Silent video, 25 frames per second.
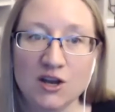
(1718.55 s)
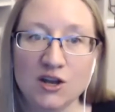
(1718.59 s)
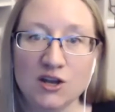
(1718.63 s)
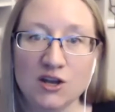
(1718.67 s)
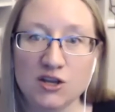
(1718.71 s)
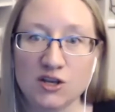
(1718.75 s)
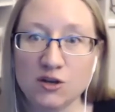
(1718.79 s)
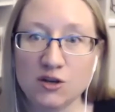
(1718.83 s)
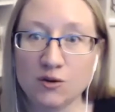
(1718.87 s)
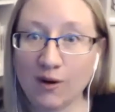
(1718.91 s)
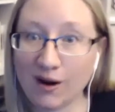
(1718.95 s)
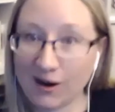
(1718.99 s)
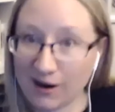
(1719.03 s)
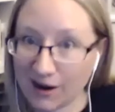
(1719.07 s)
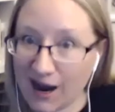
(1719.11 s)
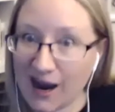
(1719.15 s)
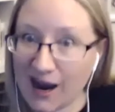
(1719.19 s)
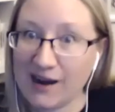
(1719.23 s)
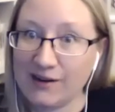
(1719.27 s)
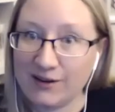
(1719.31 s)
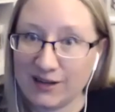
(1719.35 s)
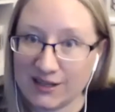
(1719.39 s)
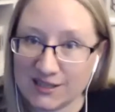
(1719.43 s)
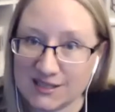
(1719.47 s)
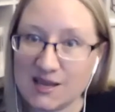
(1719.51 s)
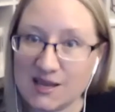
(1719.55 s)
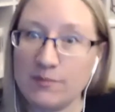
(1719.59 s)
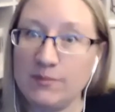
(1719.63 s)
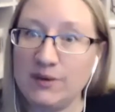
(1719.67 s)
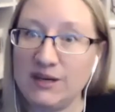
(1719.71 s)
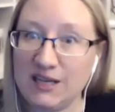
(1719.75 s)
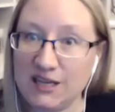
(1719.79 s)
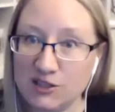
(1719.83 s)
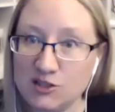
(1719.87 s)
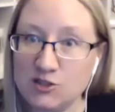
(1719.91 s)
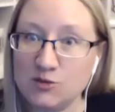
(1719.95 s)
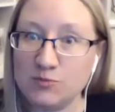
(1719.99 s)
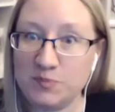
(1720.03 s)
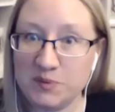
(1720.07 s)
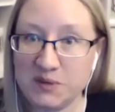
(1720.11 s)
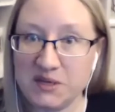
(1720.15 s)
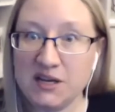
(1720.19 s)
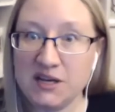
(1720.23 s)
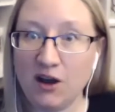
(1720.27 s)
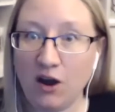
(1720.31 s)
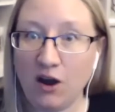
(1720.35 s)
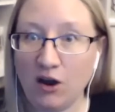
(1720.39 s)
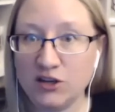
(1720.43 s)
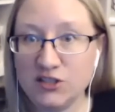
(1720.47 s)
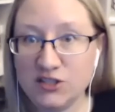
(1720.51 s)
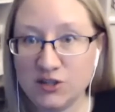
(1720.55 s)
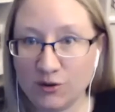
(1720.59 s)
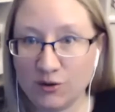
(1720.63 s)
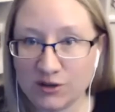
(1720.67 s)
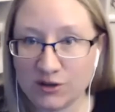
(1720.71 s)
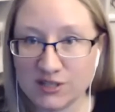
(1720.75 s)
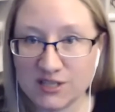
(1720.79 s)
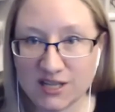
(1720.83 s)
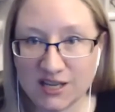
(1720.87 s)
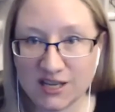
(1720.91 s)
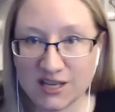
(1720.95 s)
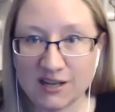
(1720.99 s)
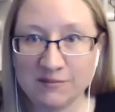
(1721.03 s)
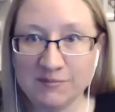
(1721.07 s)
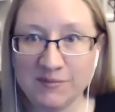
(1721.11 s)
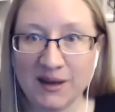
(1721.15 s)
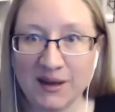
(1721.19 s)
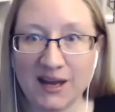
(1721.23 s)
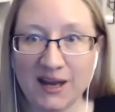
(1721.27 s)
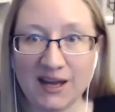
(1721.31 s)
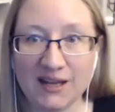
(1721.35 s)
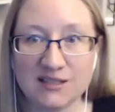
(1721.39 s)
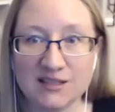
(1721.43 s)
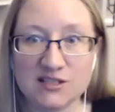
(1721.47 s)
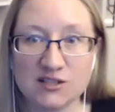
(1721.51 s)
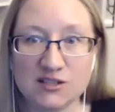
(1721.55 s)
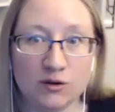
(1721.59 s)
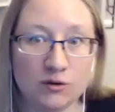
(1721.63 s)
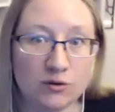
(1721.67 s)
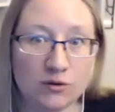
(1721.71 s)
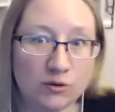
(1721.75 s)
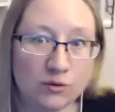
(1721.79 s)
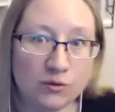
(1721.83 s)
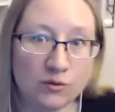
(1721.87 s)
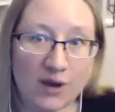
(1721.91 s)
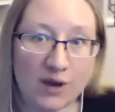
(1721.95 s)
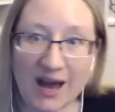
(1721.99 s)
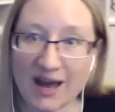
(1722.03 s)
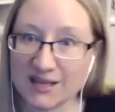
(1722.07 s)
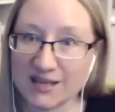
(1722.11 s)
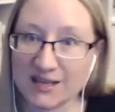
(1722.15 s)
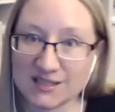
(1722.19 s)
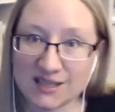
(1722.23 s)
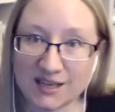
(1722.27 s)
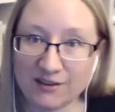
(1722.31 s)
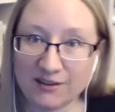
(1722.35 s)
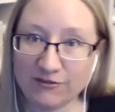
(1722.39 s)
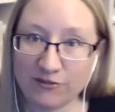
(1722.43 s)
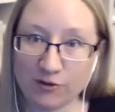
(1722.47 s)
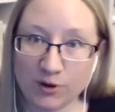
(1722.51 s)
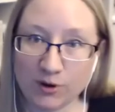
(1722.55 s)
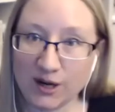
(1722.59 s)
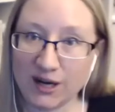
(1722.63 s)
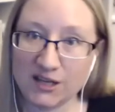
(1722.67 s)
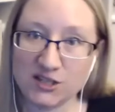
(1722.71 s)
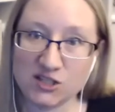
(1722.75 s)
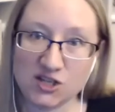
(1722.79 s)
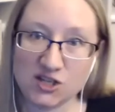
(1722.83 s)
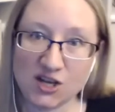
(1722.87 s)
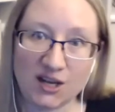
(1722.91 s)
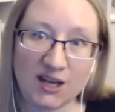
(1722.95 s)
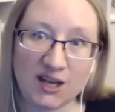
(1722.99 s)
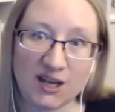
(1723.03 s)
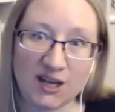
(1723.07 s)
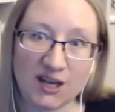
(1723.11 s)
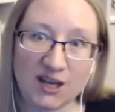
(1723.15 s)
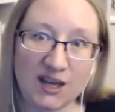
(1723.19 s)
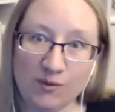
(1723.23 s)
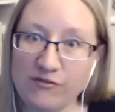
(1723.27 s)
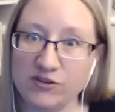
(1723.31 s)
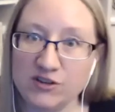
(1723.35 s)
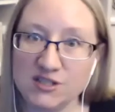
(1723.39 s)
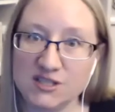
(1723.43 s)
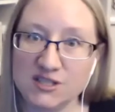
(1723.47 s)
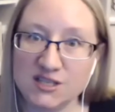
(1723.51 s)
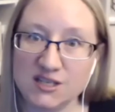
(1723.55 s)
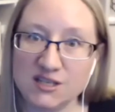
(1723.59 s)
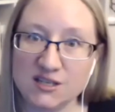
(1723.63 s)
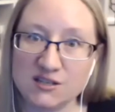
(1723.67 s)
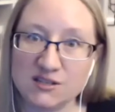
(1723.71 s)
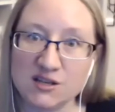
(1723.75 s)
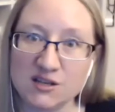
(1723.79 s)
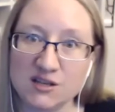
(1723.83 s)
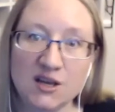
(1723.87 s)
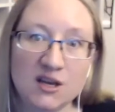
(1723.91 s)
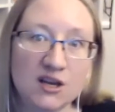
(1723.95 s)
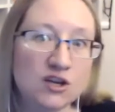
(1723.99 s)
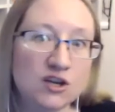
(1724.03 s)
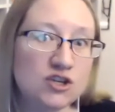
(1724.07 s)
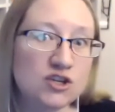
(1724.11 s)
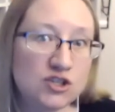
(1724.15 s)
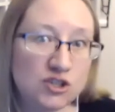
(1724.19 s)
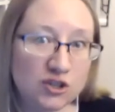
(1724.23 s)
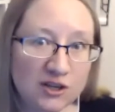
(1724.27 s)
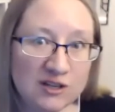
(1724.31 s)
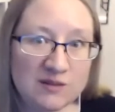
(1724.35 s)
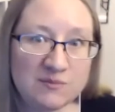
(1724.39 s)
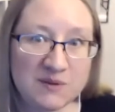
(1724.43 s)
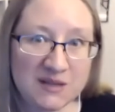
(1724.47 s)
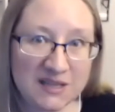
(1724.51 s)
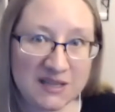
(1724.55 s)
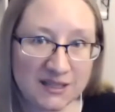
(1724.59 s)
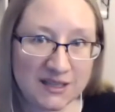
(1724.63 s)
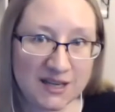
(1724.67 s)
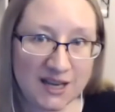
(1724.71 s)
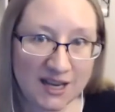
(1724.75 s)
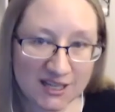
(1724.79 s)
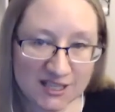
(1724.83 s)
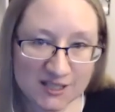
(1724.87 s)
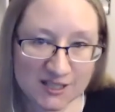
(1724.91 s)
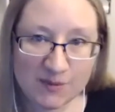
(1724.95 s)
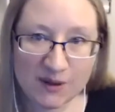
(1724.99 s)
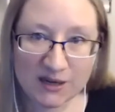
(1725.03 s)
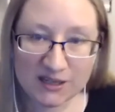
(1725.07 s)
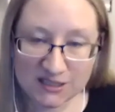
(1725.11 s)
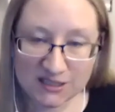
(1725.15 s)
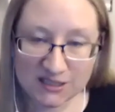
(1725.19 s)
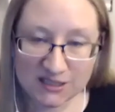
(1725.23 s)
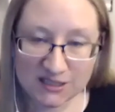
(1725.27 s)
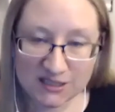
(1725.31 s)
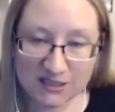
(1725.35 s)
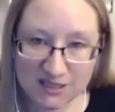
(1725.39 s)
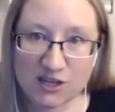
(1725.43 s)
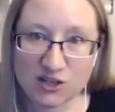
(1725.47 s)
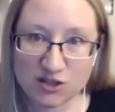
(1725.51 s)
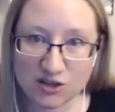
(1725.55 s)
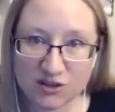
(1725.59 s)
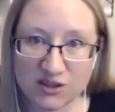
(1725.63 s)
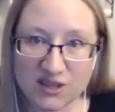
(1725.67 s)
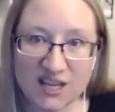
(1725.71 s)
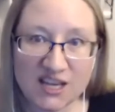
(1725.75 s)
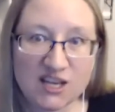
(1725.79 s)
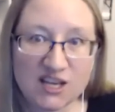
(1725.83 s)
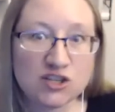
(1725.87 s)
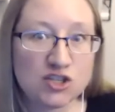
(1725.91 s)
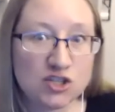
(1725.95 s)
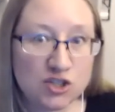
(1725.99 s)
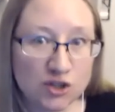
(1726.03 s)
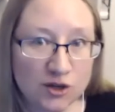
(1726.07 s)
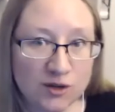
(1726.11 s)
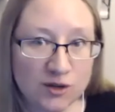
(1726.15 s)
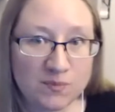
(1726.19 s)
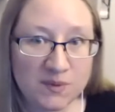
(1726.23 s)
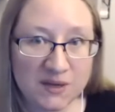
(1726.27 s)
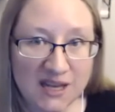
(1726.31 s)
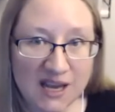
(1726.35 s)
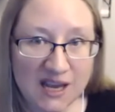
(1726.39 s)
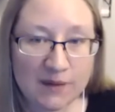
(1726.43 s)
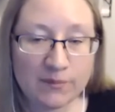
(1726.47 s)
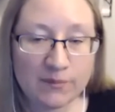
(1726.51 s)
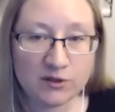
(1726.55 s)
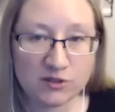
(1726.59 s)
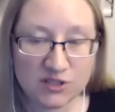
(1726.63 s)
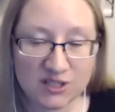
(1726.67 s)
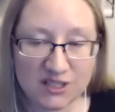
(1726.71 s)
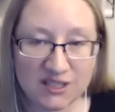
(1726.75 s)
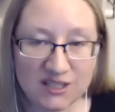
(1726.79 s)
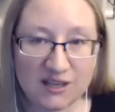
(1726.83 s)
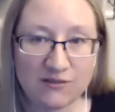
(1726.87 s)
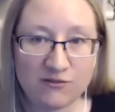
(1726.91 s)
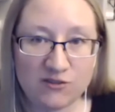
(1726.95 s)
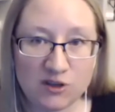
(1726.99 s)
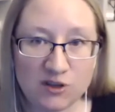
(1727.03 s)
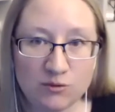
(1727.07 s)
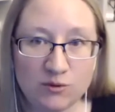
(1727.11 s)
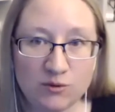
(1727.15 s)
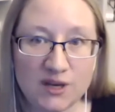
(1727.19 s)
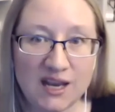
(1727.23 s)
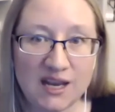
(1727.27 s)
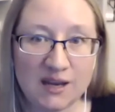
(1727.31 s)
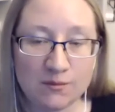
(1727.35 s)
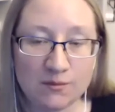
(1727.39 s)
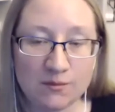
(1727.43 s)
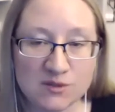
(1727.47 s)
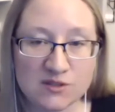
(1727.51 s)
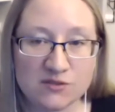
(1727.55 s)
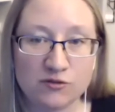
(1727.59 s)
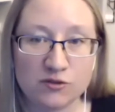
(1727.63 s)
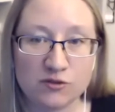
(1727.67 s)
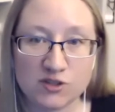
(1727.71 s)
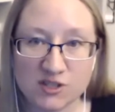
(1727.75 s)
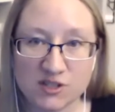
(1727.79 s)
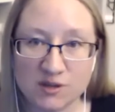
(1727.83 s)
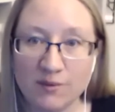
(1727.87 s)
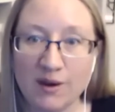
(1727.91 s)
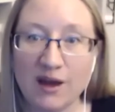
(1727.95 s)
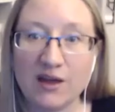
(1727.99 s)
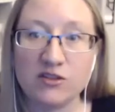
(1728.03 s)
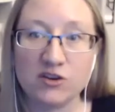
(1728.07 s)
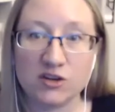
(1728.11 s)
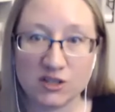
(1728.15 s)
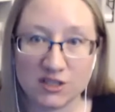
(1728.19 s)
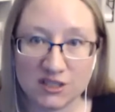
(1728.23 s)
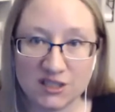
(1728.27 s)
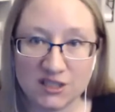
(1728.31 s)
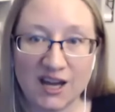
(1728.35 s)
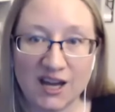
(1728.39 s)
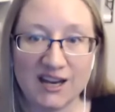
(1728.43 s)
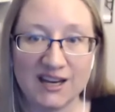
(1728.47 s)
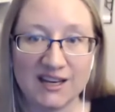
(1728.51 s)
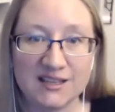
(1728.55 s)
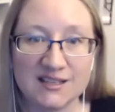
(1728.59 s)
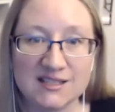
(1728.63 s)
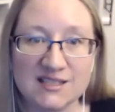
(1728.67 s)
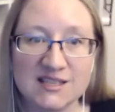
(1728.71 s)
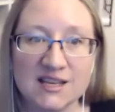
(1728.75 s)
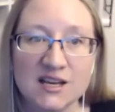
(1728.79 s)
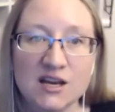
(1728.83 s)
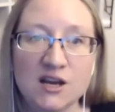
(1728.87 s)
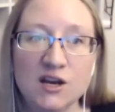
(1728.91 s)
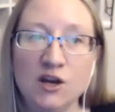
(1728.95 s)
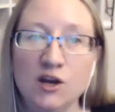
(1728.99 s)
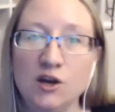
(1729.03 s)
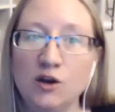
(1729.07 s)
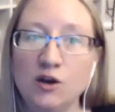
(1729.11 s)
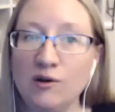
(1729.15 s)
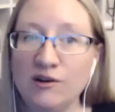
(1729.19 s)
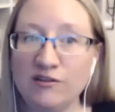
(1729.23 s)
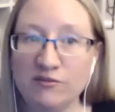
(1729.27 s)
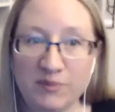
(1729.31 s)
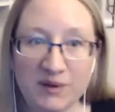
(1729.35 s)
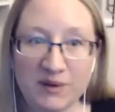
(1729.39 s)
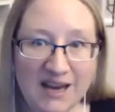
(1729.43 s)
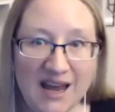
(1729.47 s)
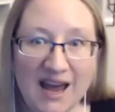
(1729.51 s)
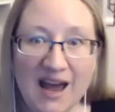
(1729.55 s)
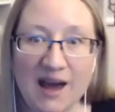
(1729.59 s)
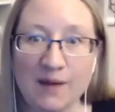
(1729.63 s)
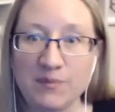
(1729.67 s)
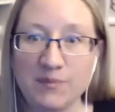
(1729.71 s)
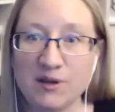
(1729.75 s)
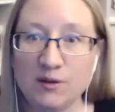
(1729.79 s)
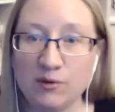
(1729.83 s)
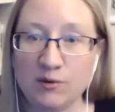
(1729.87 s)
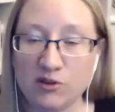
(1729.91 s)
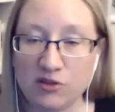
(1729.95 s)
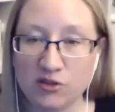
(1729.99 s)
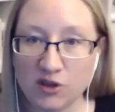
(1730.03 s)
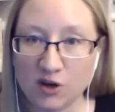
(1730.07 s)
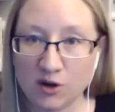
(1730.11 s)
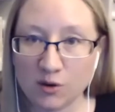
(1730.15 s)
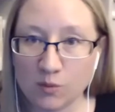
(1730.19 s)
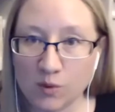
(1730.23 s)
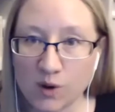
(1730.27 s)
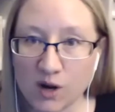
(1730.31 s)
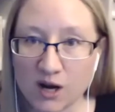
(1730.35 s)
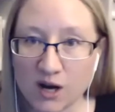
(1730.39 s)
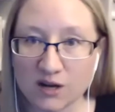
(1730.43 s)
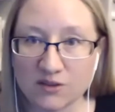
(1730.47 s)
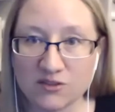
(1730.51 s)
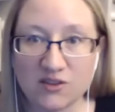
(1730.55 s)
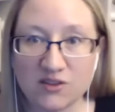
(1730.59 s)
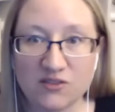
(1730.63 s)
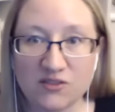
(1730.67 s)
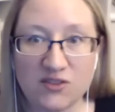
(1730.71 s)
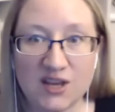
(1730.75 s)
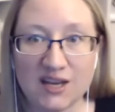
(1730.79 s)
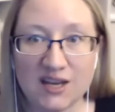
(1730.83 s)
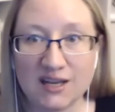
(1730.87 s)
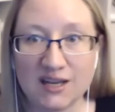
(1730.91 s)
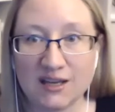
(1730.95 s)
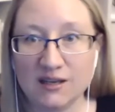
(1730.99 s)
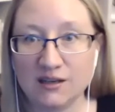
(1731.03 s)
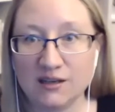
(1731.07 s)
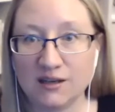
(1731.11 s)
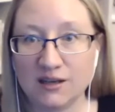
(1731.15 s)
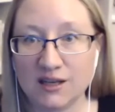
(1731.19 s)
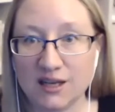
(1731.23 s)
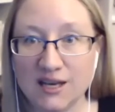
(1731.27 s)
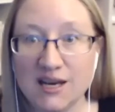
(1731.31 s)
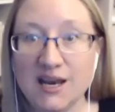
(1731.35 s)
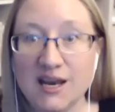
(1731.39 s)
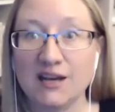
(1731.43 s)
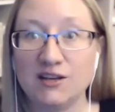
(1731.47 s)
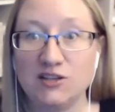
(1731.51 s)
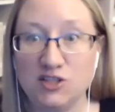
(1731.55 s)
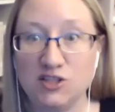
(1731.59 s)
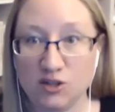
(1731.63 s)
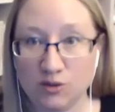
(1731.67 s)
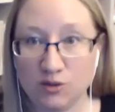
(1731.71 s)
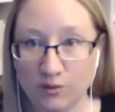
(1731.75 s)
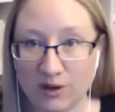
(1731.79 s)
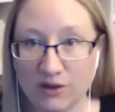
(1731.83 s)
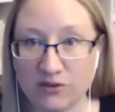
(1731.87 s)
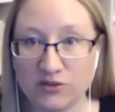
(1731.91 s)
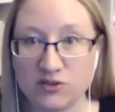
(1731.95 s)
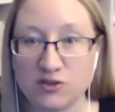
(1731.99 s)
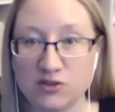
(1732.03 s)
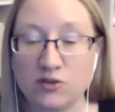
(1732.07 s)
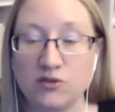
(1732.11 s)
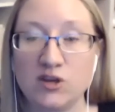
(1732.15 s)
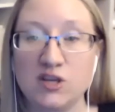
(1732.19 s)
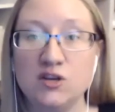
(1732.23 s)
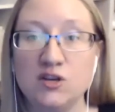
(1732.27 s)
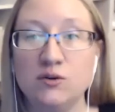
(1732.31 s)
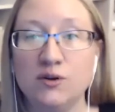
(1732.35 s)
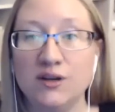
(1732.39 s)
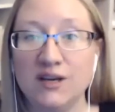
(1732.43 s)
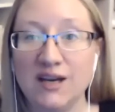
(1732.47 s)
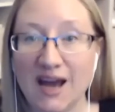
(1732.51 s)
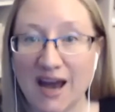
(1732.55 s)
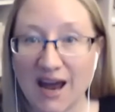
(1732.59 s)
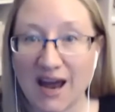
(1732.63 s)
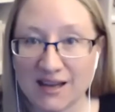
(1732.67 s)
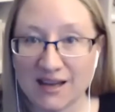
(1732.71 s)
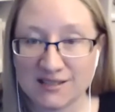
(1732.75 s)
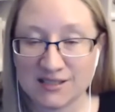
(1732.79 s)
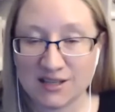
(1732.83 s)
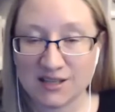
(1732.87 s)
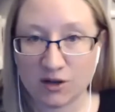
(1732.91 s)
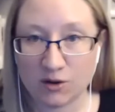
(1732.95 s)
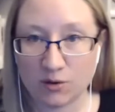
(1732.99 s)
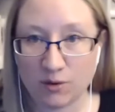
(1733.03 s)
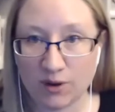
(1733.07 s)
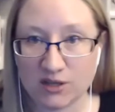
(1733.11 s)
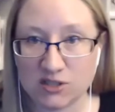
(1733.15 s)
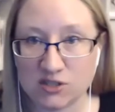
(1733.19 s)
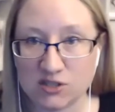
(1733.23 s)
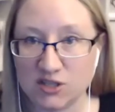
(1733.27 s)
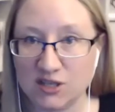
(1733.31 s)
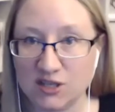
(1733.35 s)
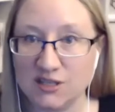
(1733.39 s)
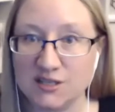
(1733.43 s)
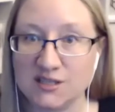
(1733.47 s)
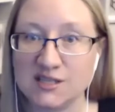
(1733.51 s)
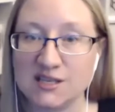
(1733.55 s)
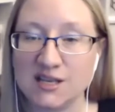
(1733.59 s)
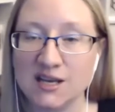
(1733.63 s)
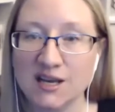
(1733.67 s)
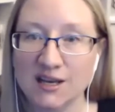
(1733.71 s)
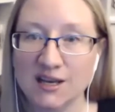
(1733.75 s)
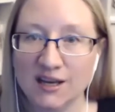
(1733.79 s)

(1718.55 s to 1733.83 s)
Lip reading: You are hiring somebody to be on your team. And so asking for and checking references should be an expectation. They should be able to give you names for some other clients who have been happy with their work that they can connect you with so that you can ask questions.